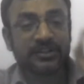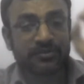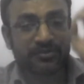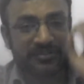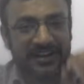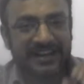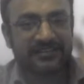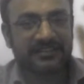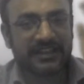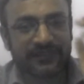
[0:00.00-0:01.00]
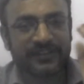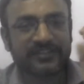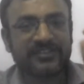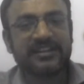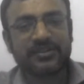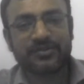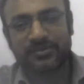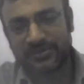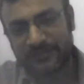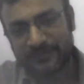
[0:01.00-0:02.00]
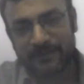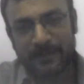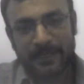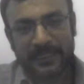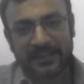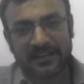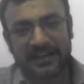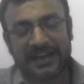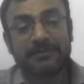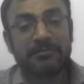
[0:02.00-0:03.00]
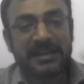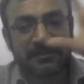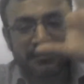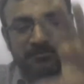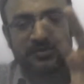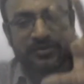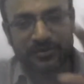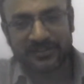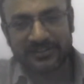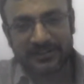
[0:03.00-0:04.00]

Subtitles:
to write the efficient code and minimum code.